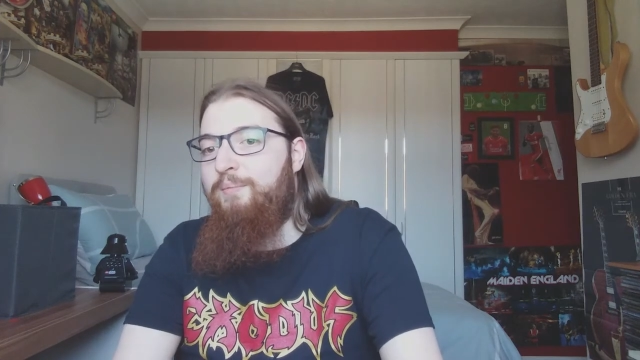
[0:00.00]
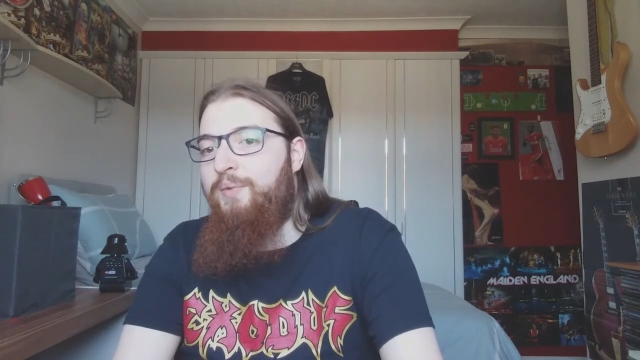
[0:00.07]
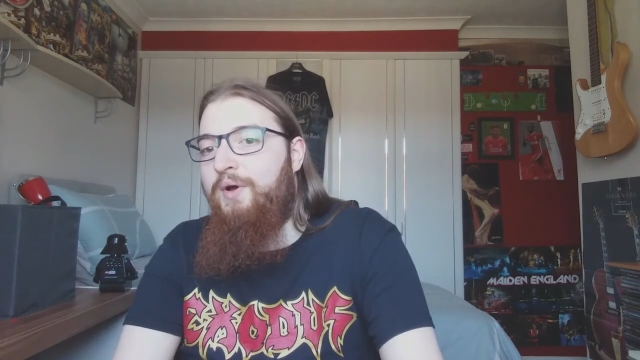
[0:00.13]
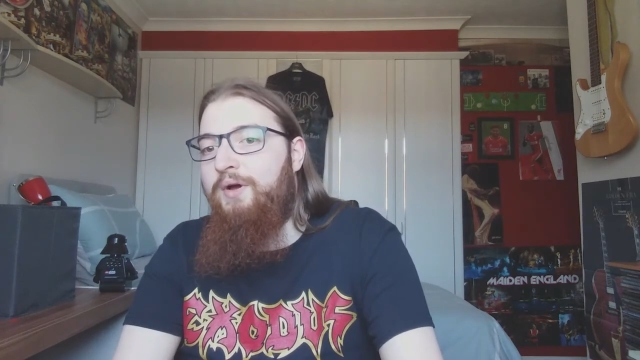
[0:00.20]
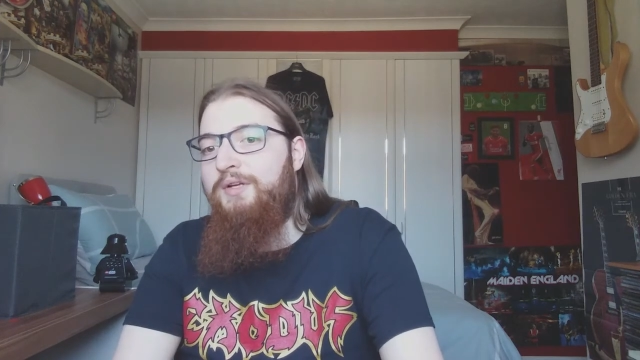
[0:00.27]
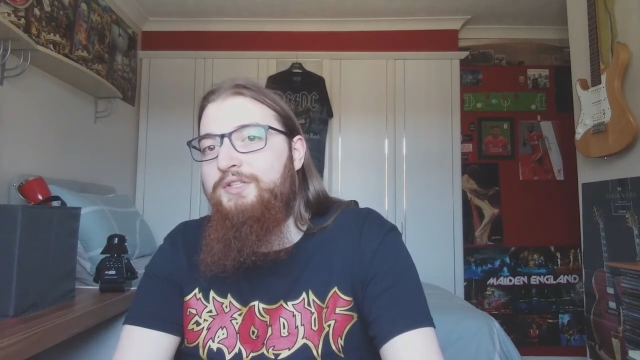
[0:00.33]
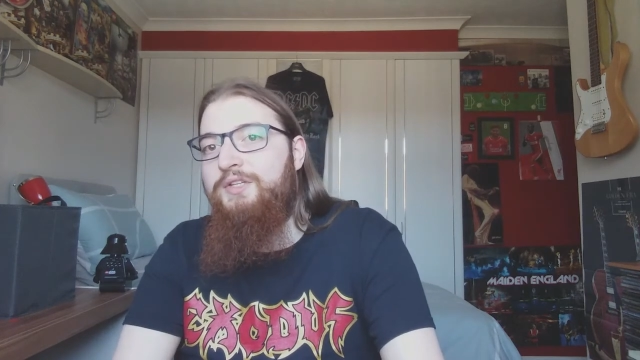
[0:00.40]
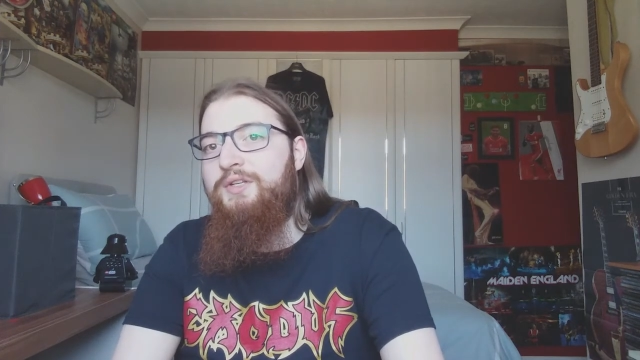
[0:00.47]

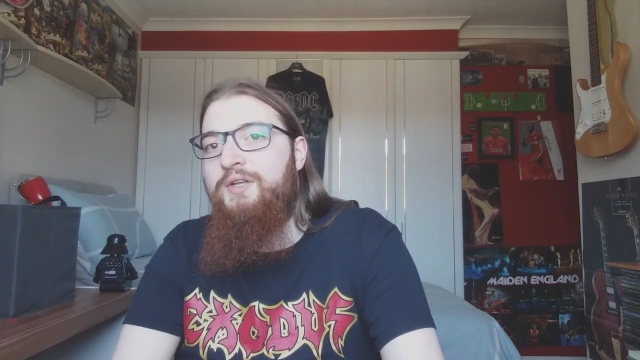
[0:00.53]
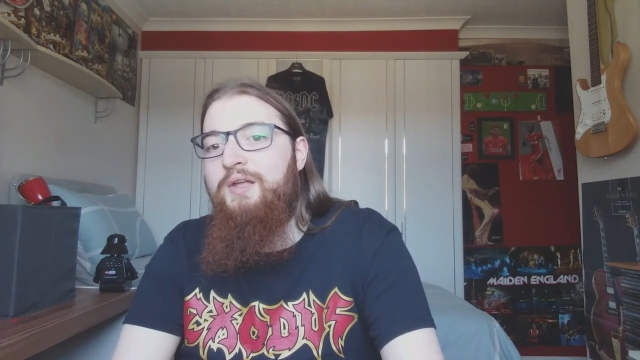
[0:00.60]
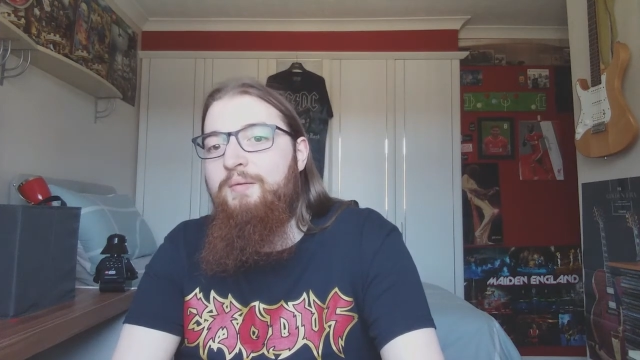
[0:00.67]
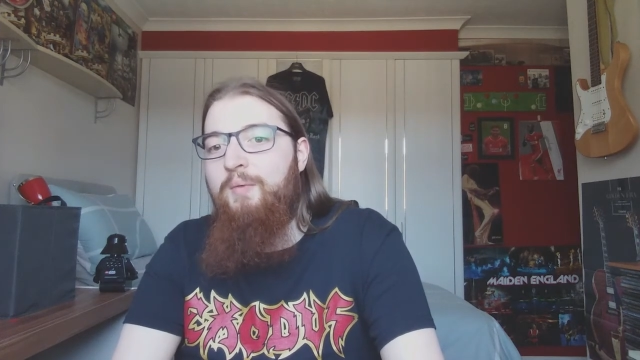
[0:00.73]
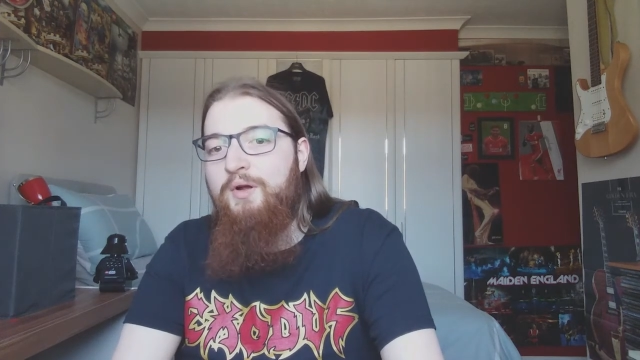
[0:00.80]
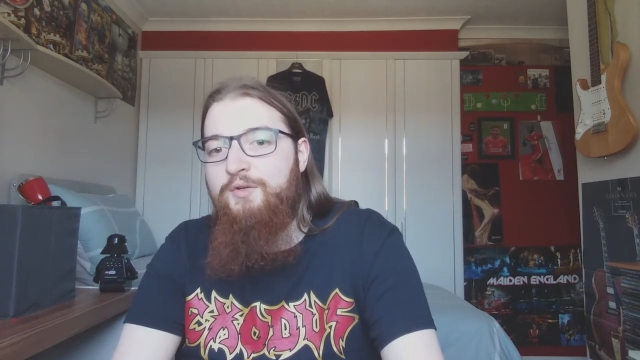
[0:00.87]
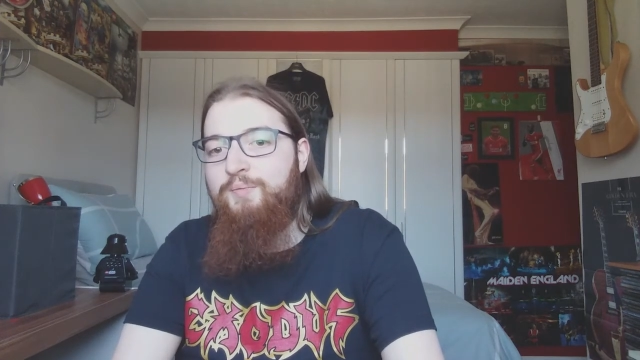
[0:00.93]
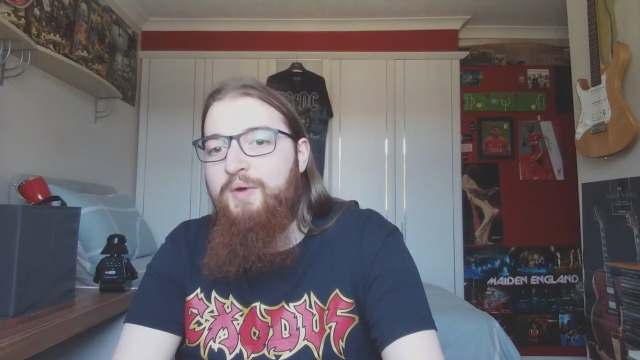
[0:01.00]
person and a
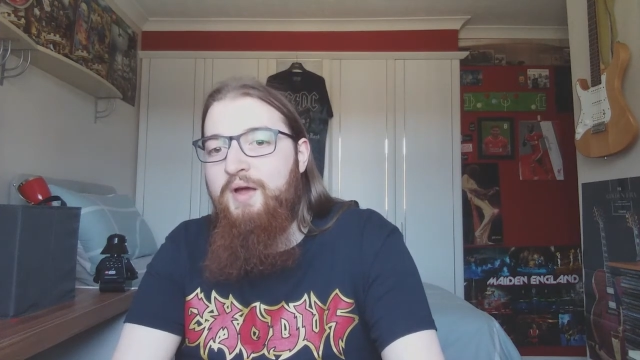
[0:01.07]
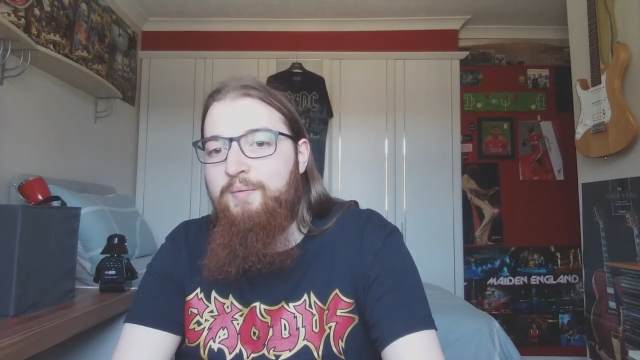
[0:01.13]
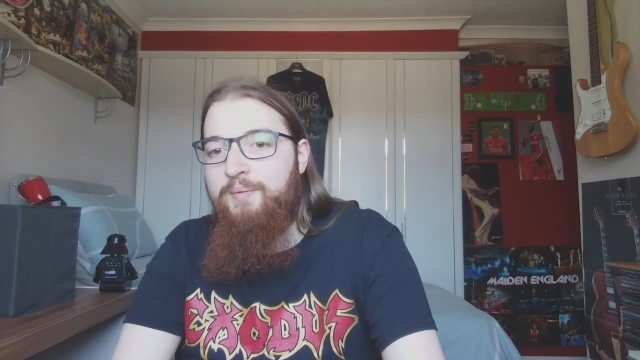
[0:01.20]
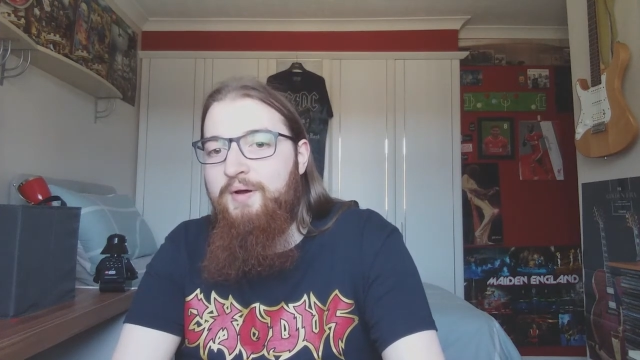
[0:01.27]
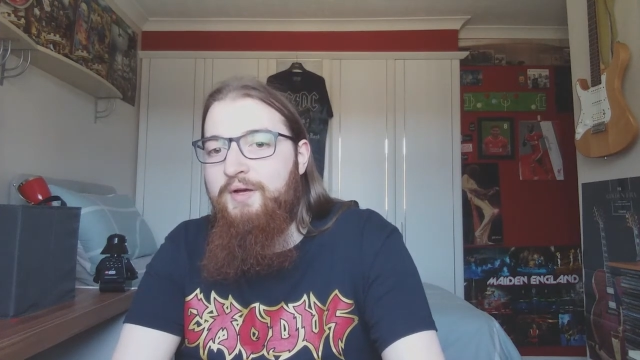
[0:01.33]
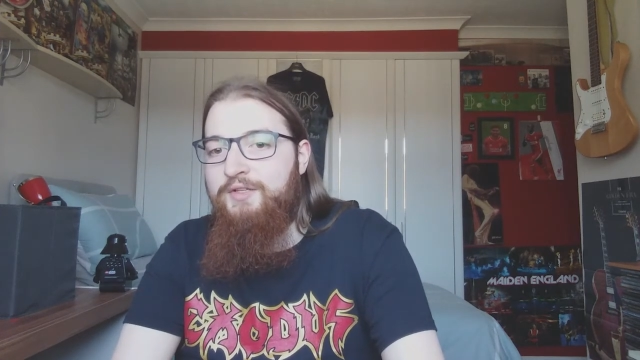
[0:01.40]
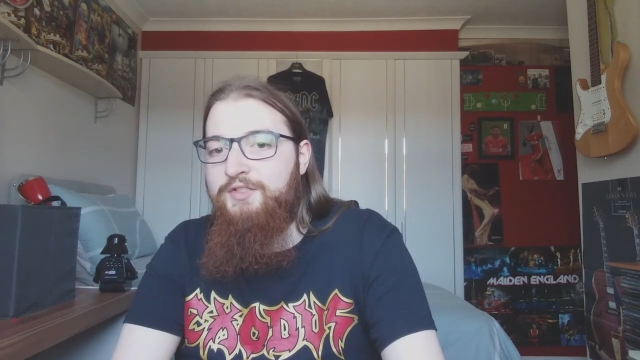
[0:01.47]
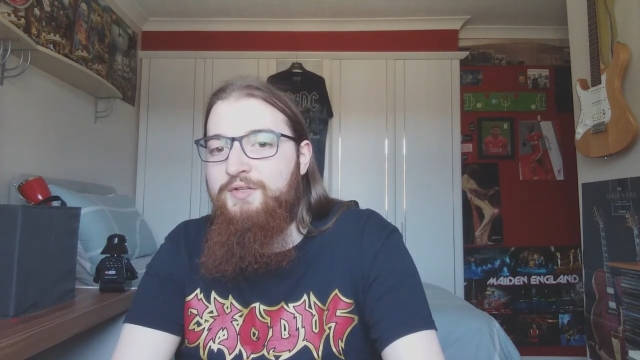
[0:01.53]
much better
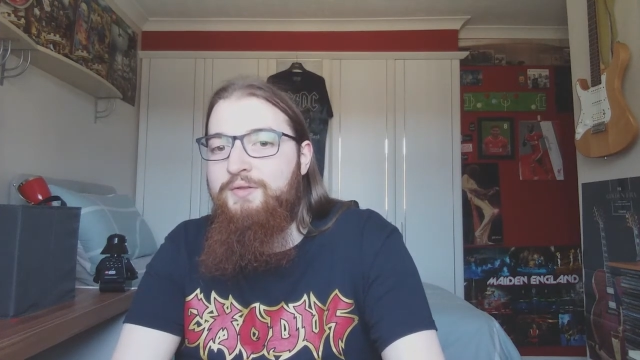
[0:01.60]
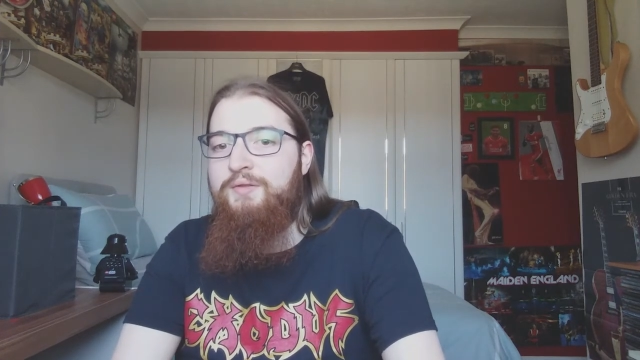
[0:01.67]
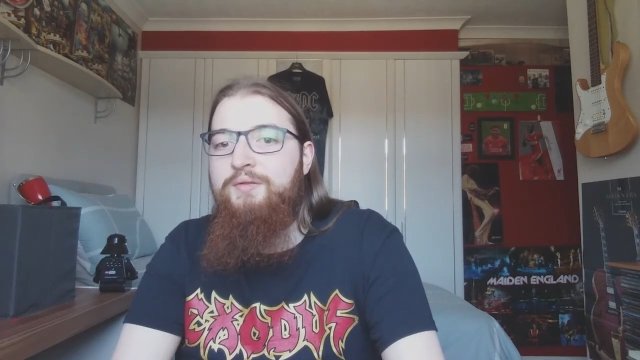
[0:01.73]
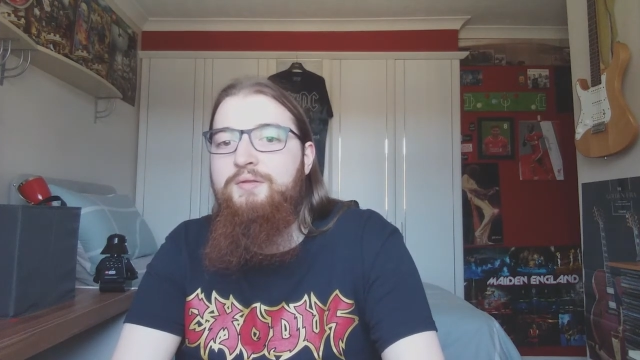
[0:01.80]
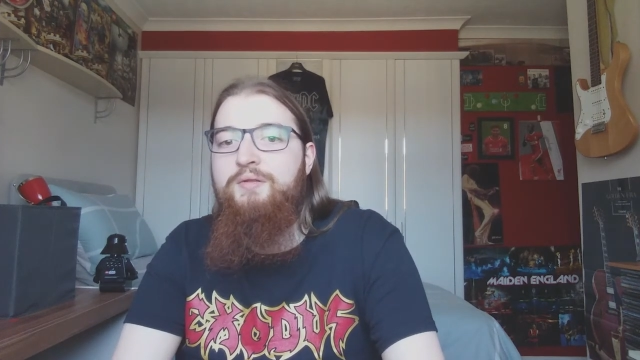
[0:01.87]
person.